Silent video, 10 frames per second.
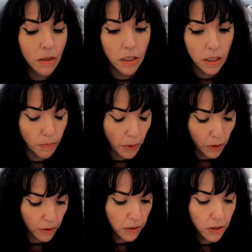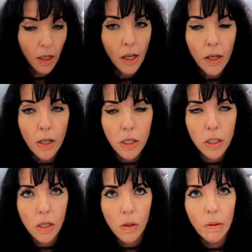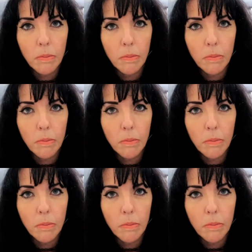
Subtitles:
month's box. So